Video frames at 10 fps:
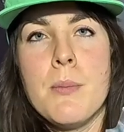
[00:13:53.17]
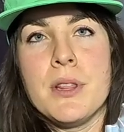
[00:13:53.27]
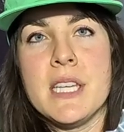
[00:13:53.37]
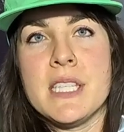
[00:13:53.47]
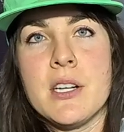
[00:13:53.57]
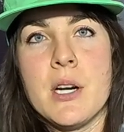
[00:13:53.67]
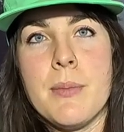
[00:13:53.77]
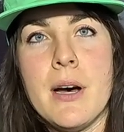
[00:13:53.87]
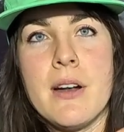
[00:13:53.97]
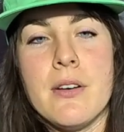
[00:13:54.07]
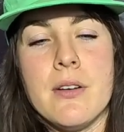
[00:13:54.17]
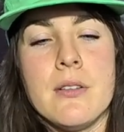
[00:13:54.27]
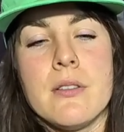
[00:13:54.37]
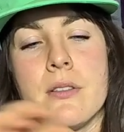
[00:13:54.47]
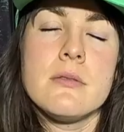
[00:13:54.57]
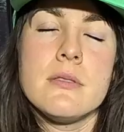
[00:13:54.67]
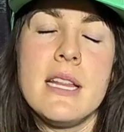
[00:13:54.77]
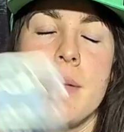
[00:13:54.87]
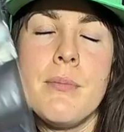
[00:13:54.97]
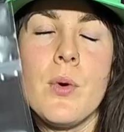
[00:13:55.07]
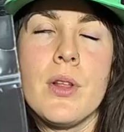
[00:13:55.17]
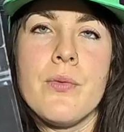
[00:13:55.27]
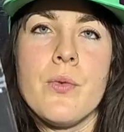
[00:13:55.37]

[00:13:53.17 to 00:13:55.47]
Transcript: put this in her bottle, and then pour